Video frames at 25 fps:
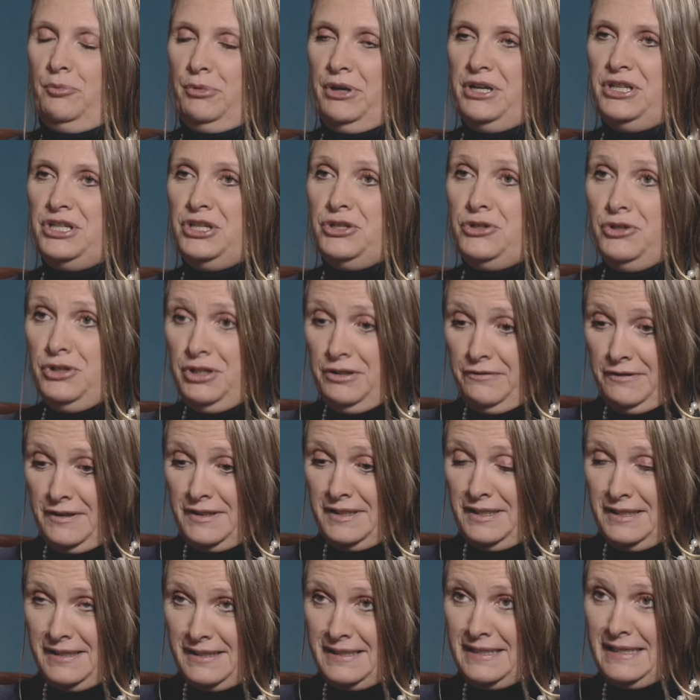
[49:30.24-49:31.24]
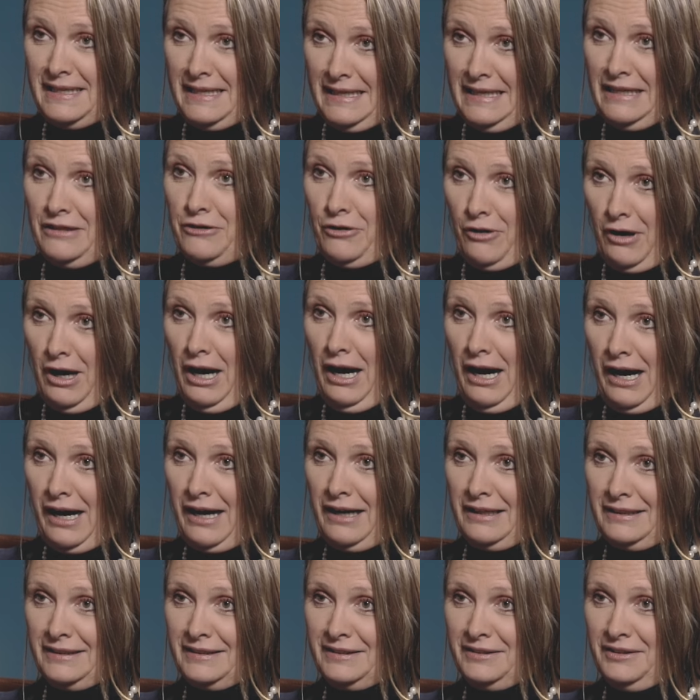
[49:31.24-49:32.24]
British university in the
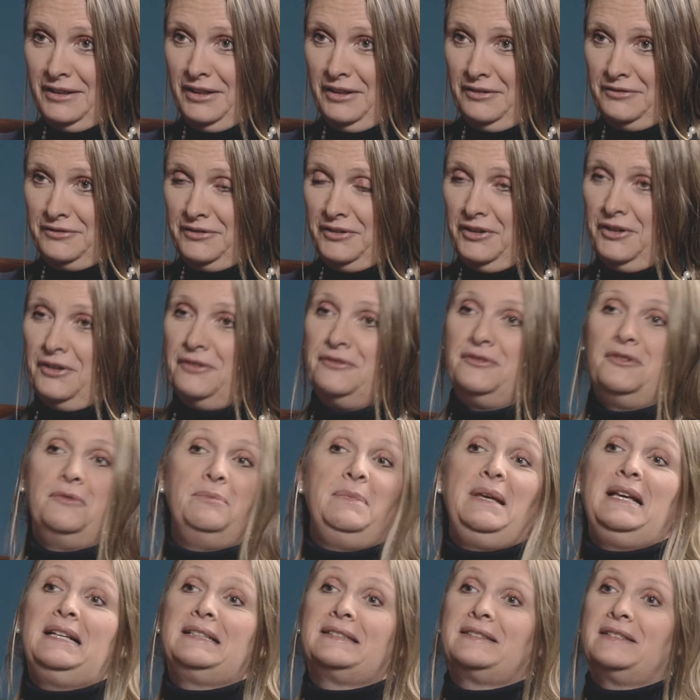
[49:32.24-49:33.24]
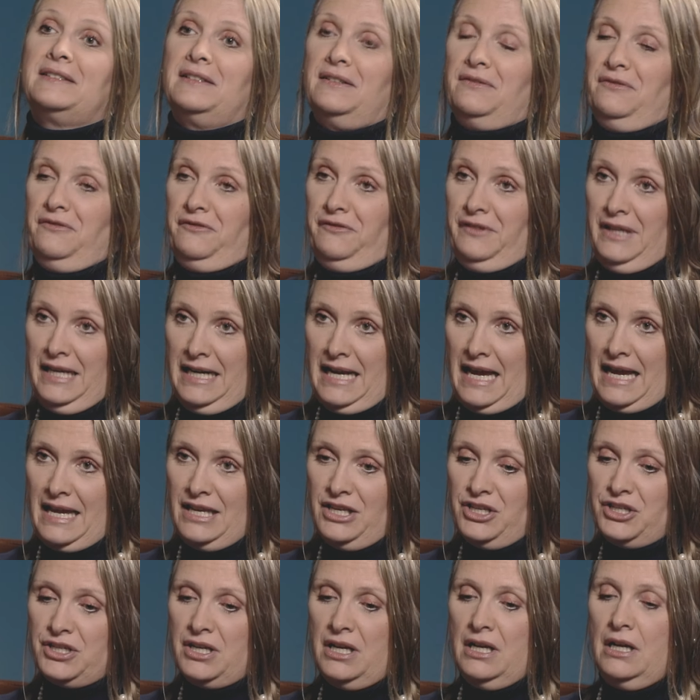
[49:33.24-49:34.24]
heart of a mixed
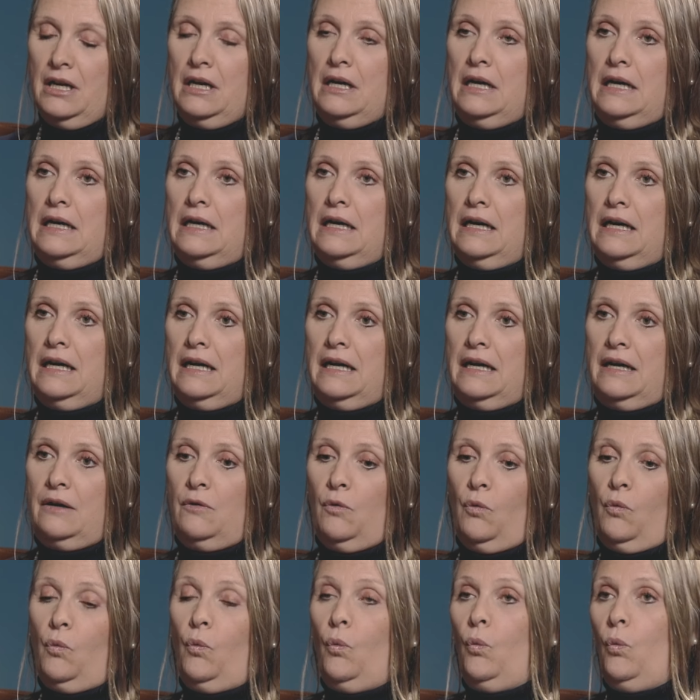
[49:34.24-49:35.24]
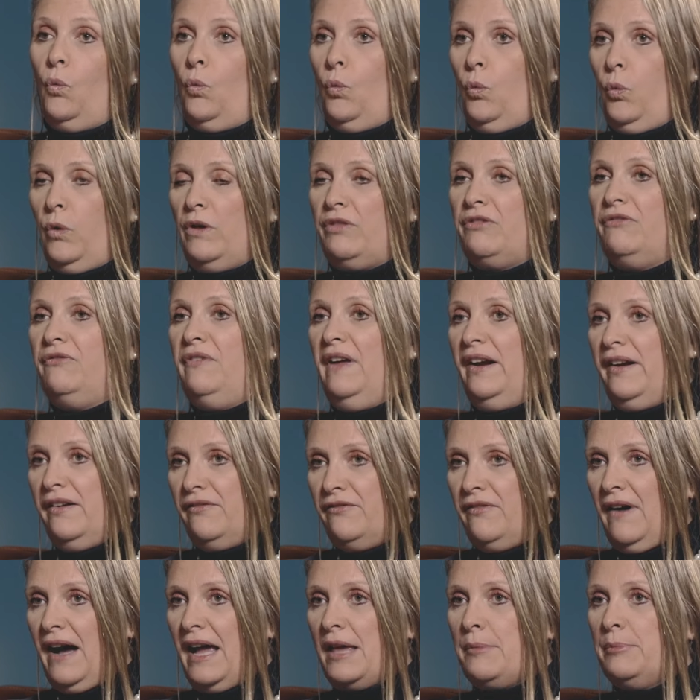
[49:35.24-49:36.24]
village, with very
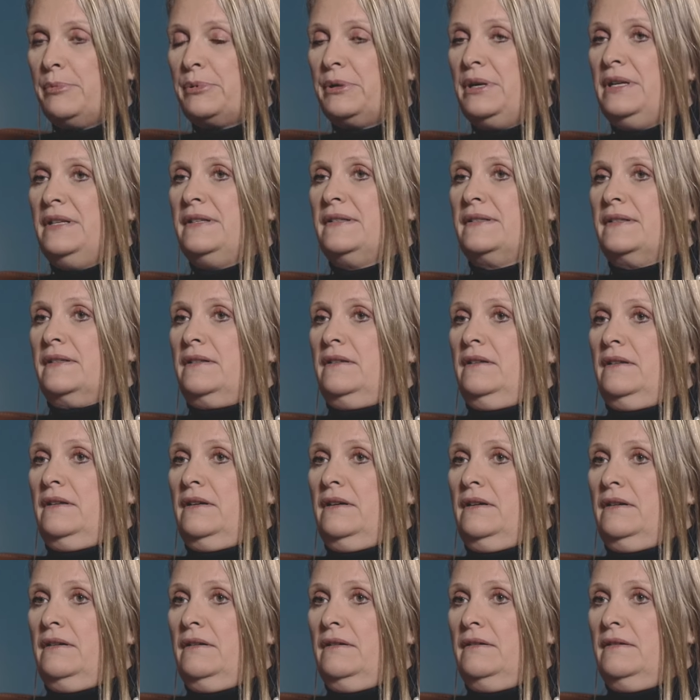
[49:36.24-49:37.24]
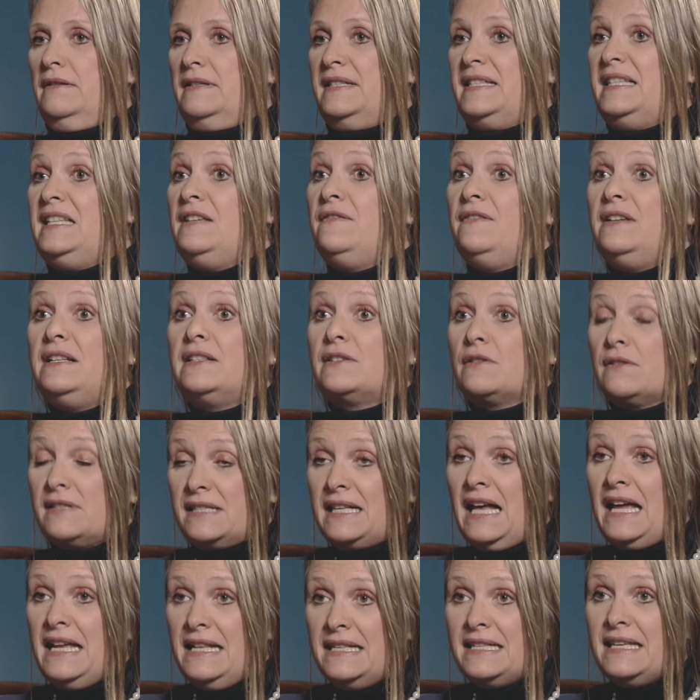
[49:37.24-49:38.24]
vibrant civil
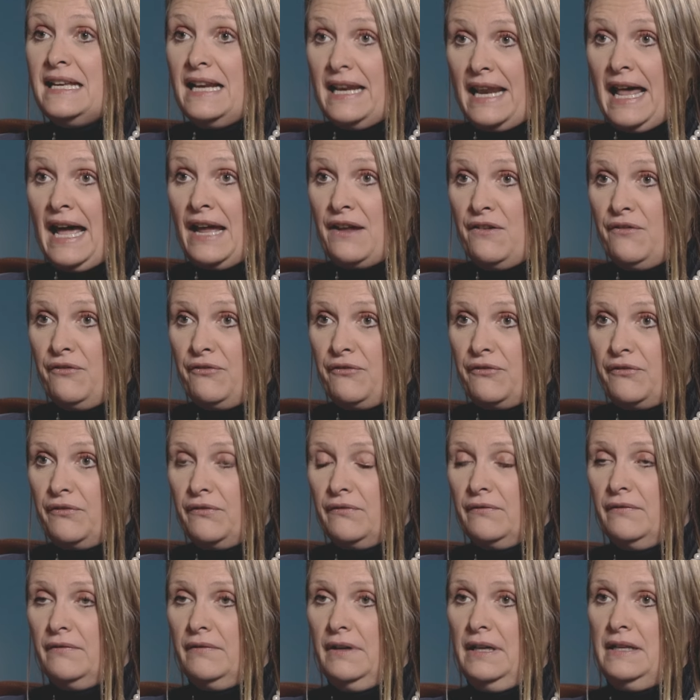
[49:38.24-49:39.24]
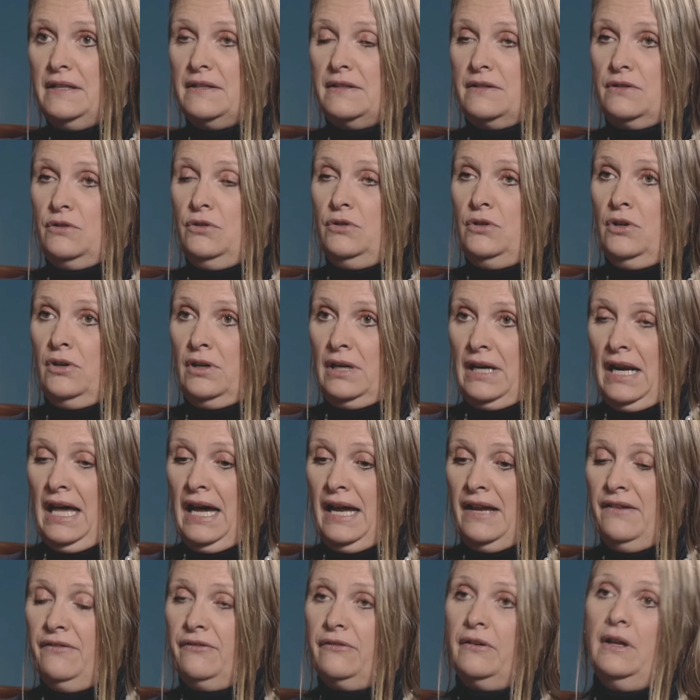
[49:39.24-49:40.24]
society life and student
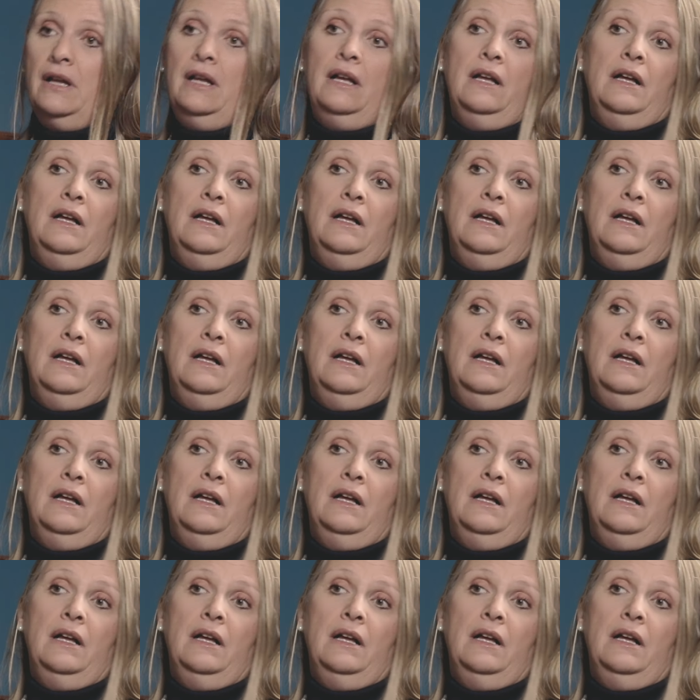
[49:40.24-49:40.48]
life.